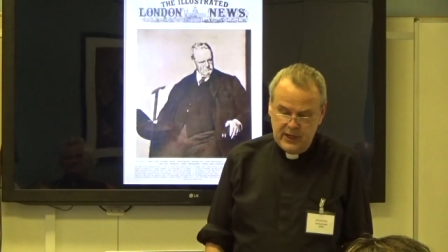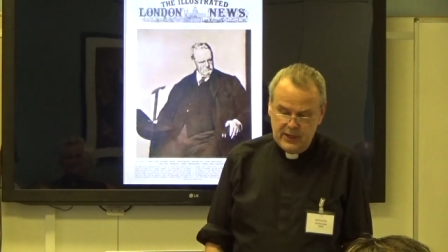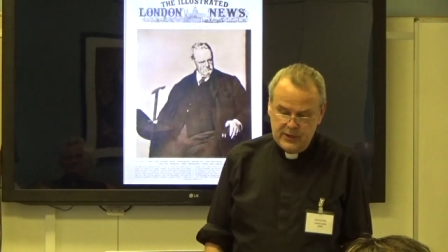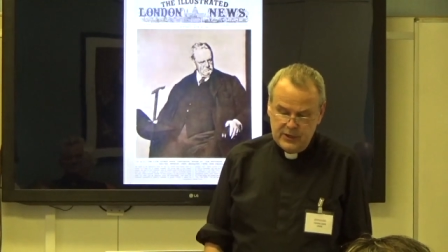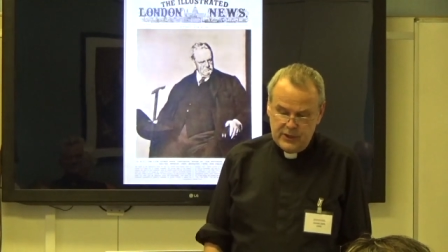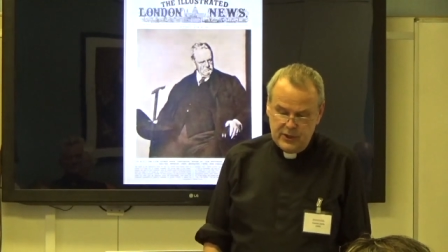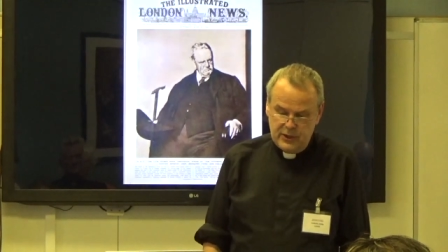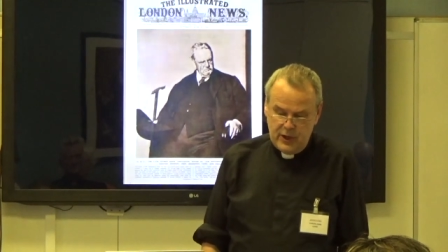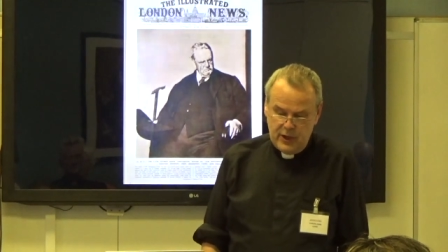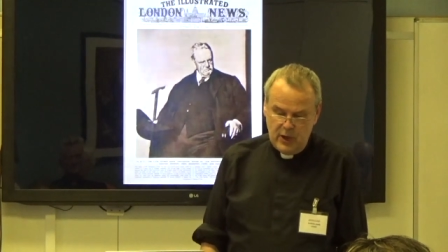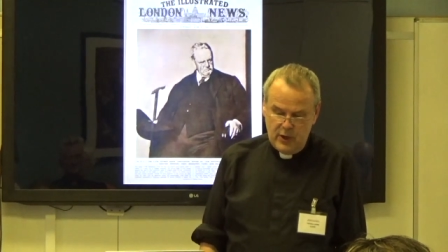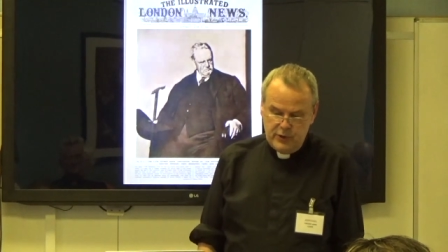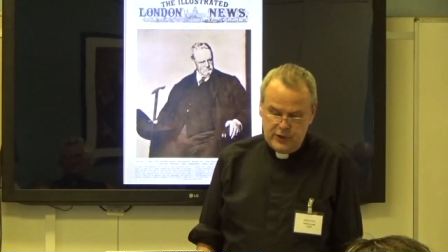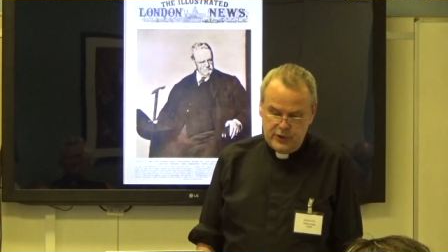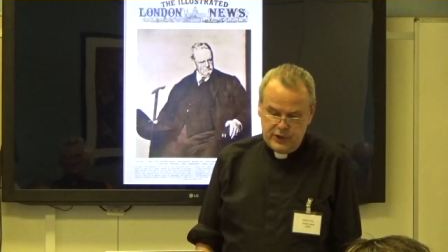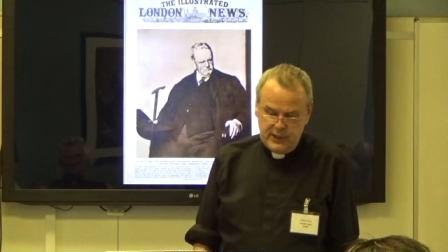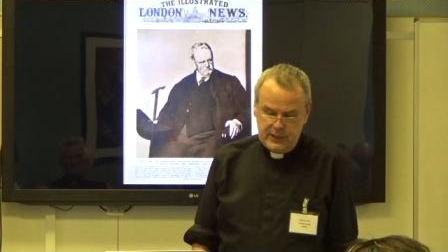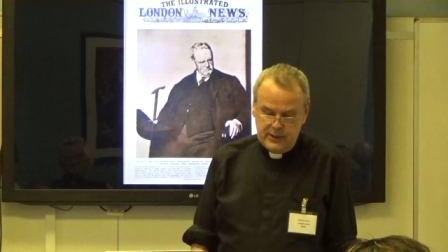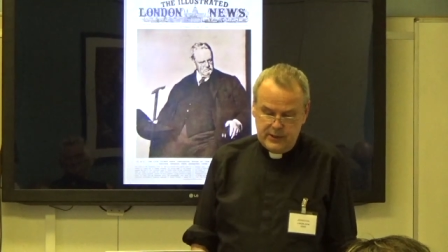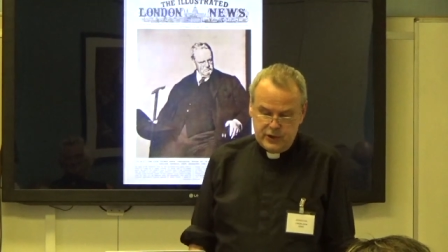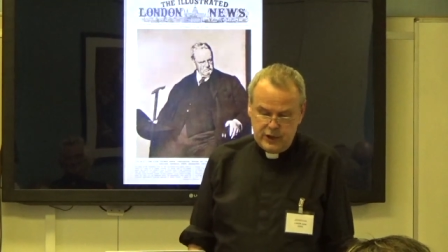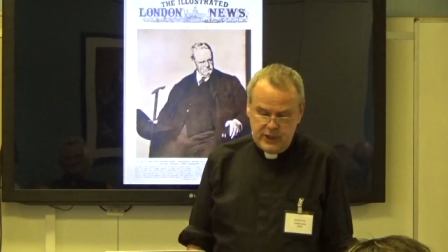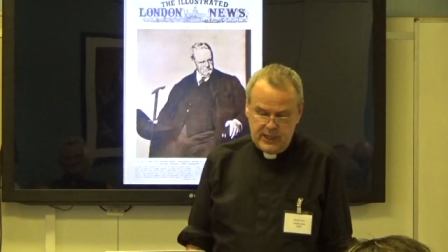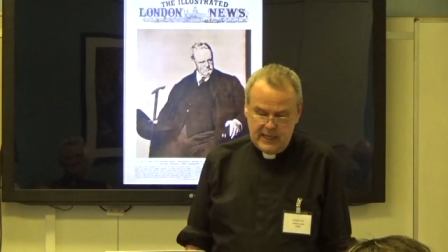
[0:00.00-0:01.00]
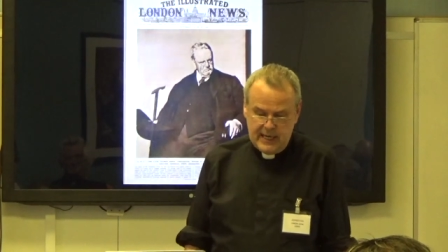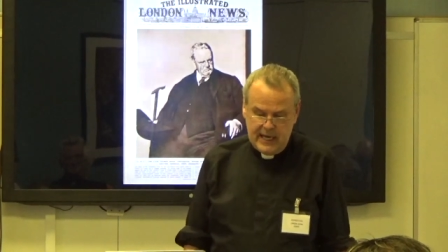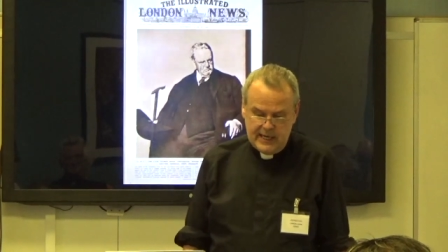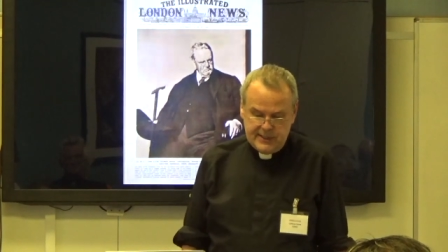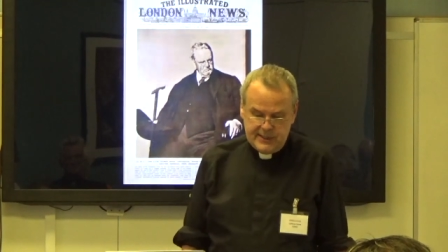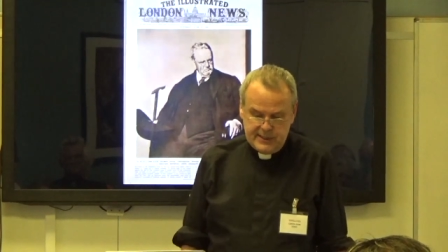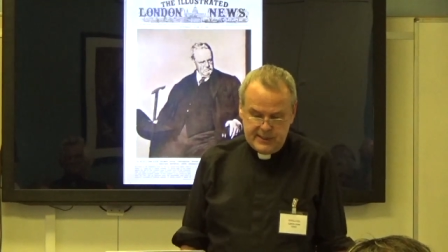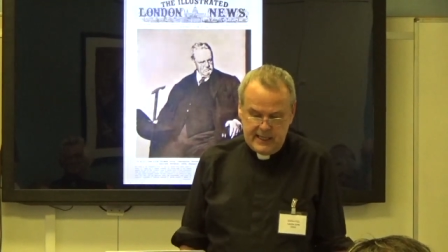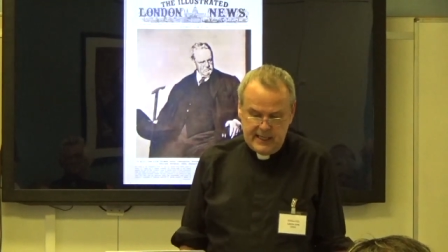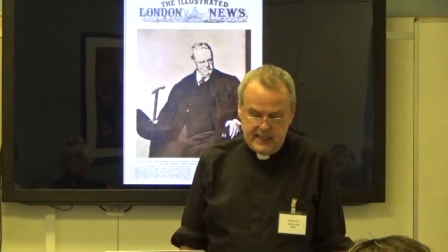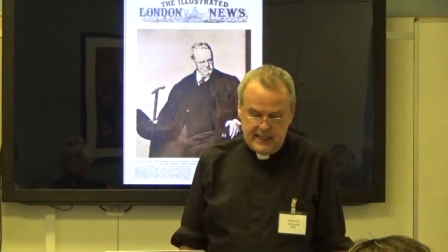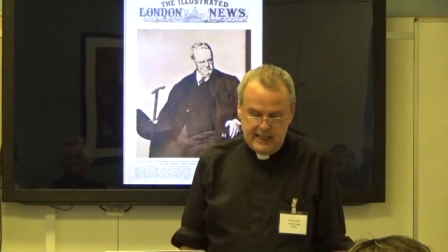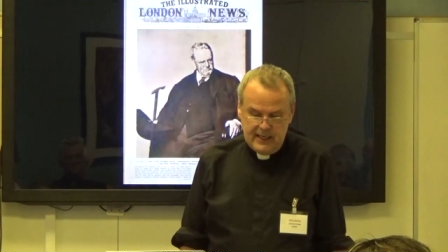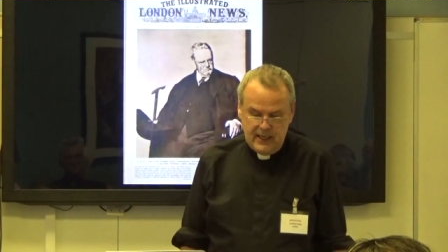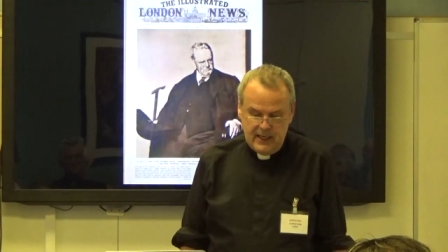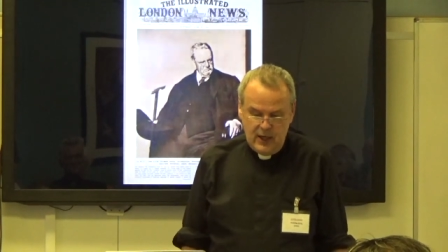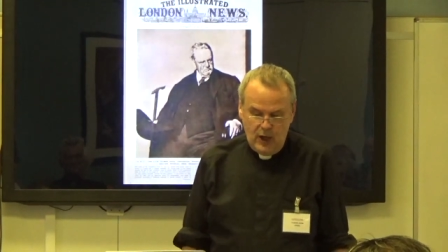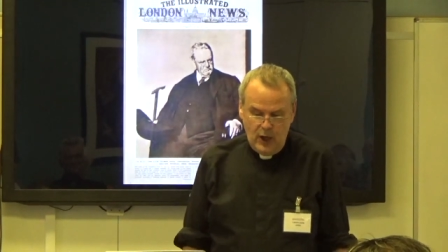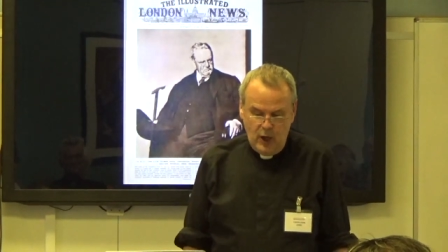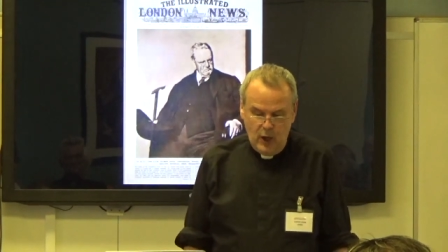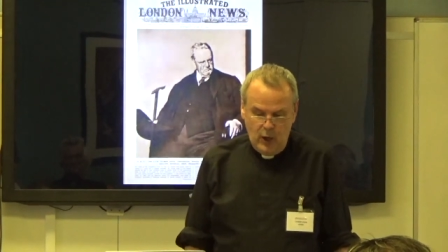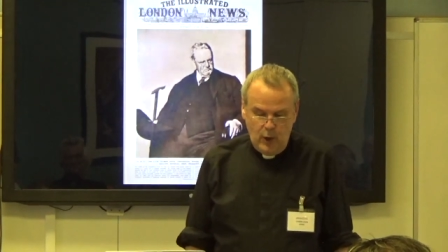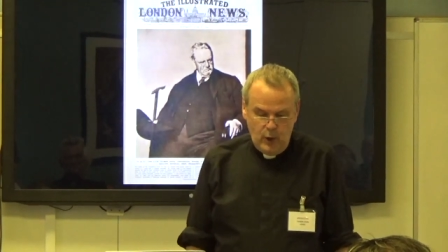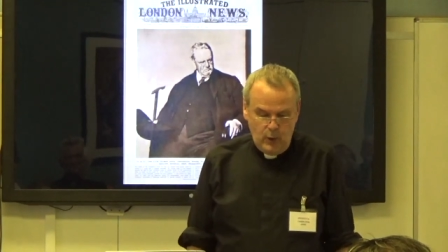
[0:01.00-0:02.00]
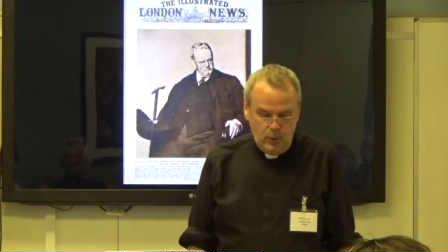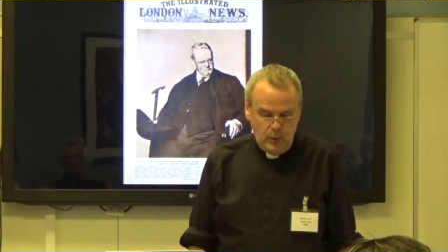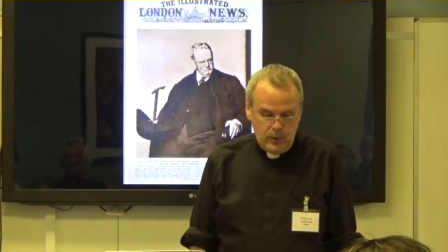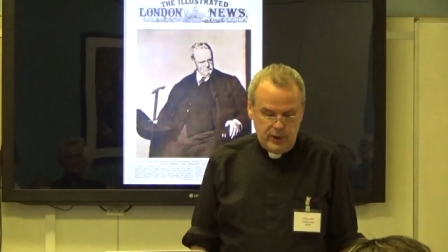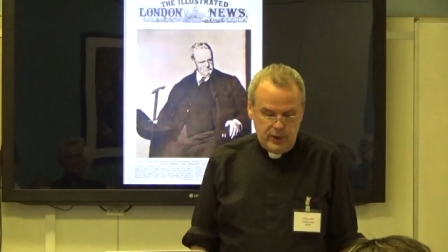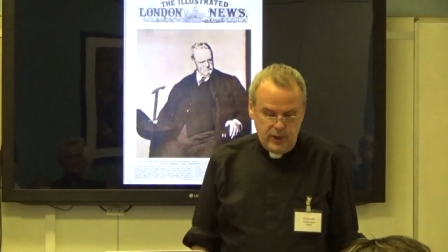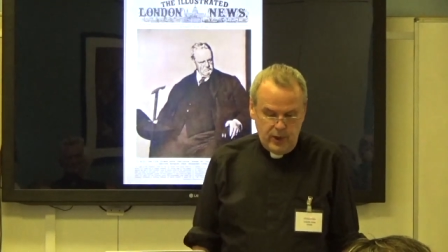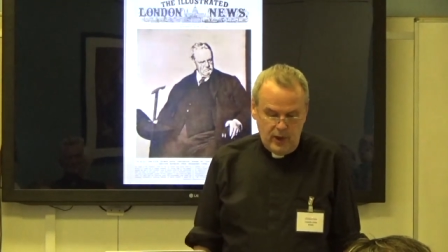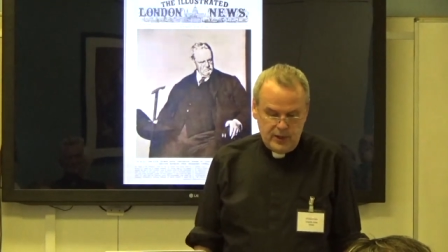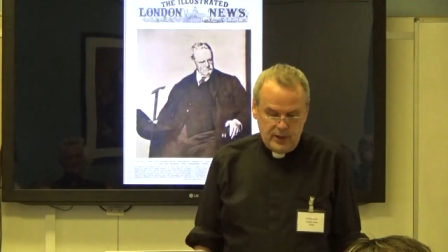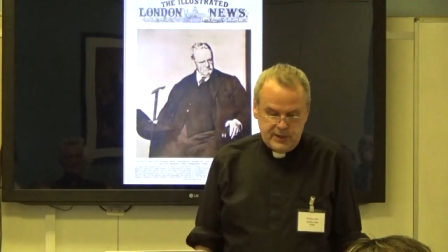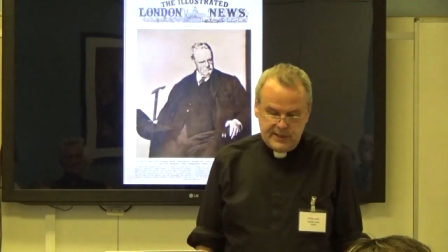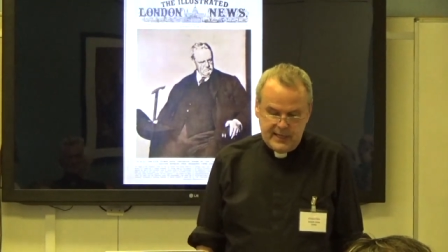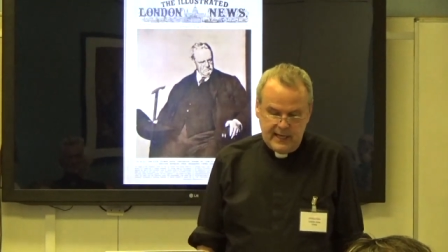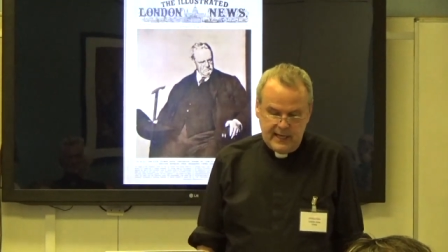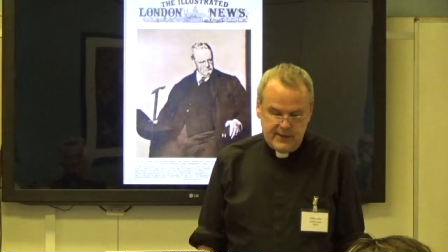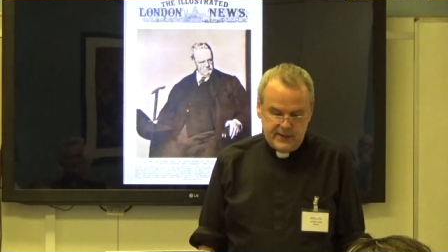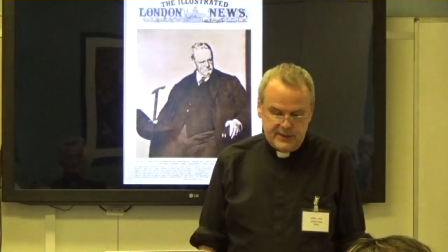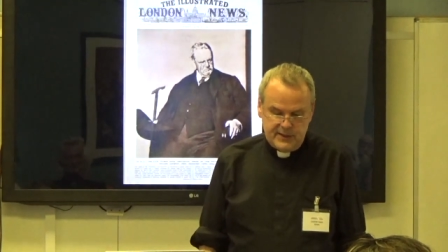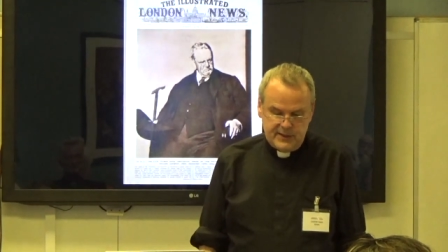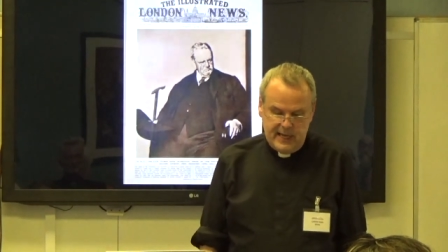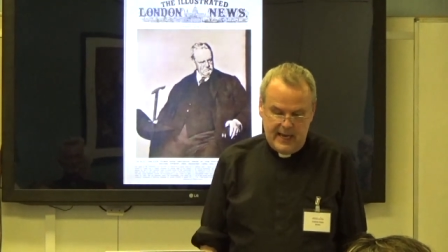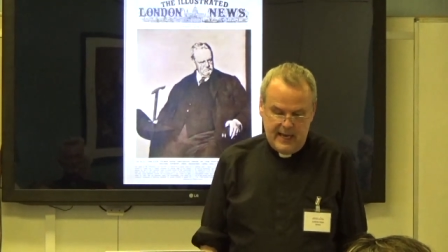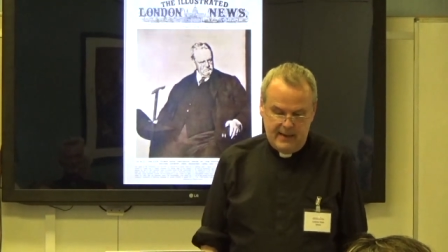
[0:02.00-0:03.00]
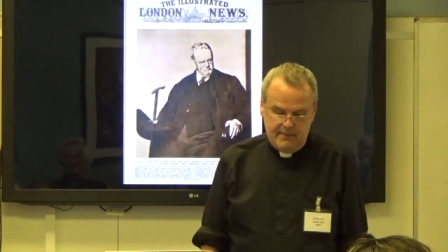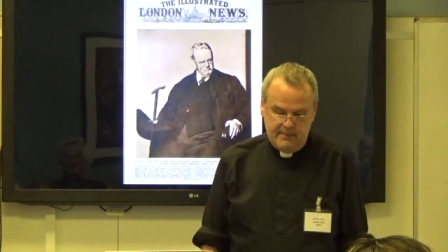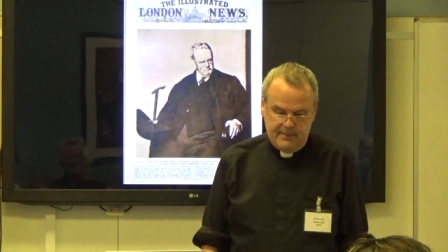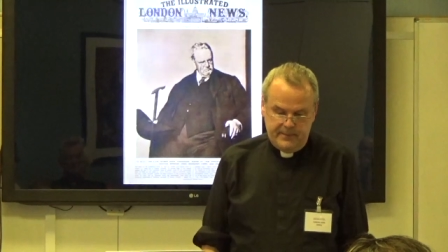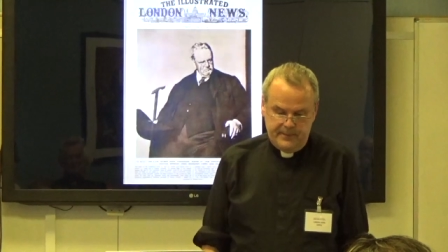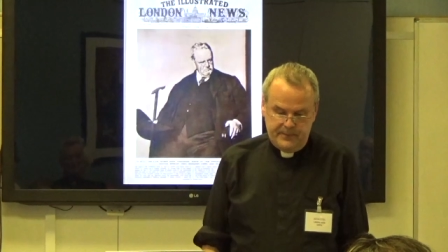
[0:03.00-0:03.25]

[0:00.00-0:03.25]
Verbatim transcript: to know GKC who would not say the same,